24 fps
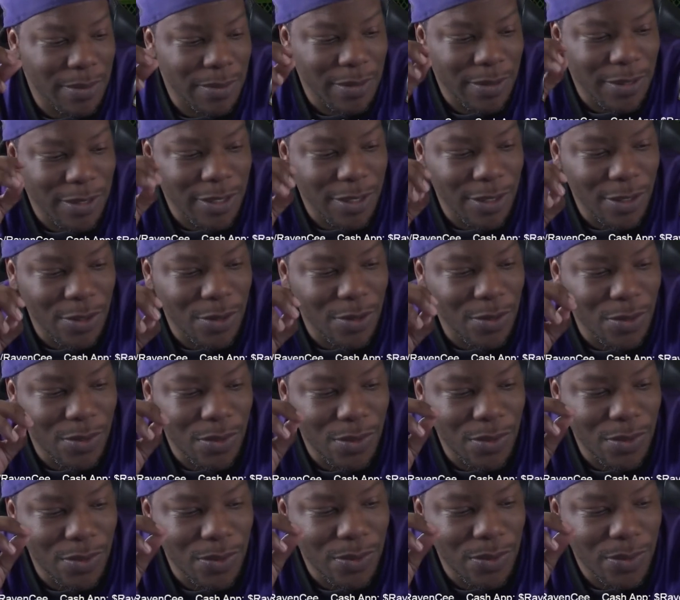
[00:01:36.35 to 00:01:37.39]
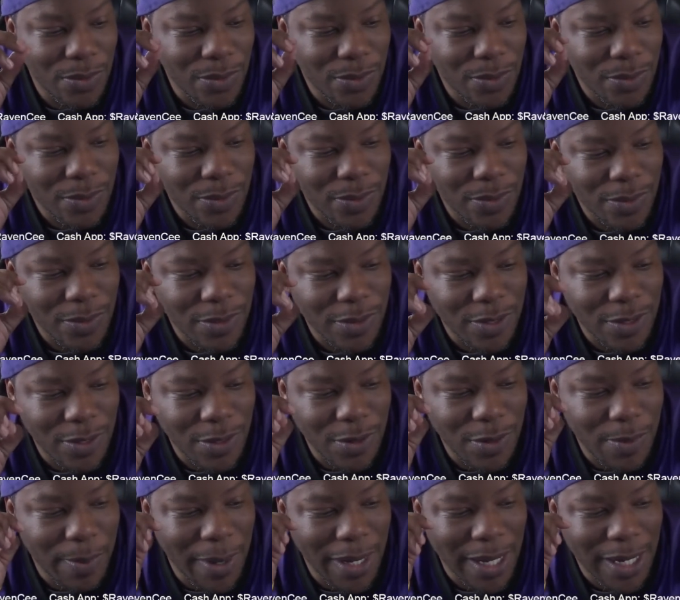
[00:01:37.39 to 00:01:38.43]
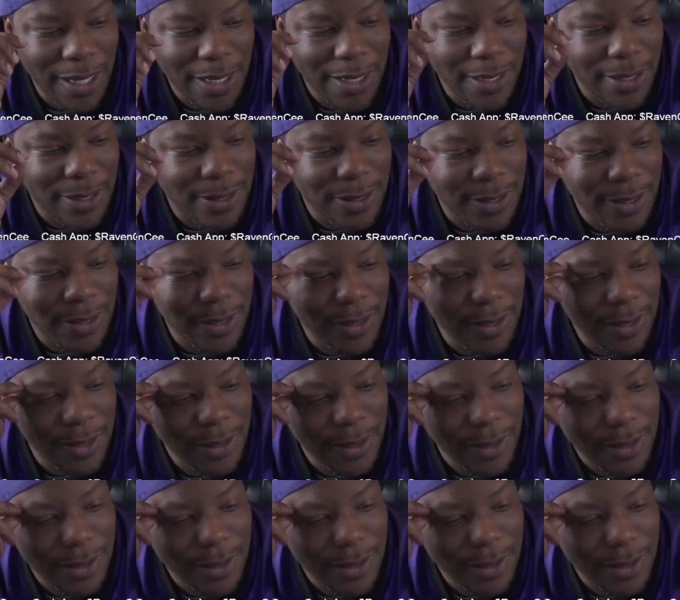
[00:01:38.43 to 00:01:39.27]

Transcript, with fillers: so, so balanced.